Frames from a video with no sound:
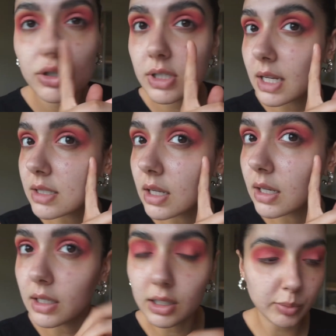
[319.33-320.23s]
adds a
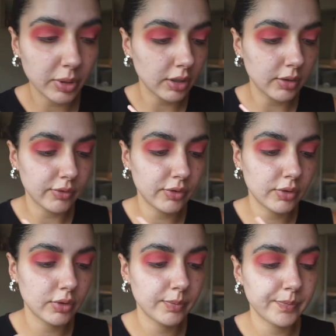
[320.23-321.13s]
little bit of
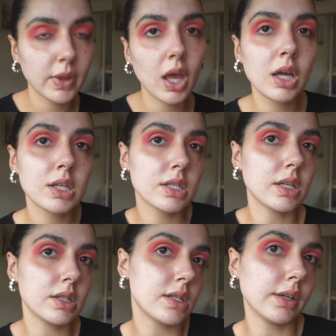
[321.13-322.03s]

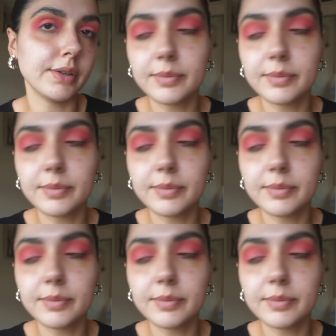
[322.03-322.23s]
something something.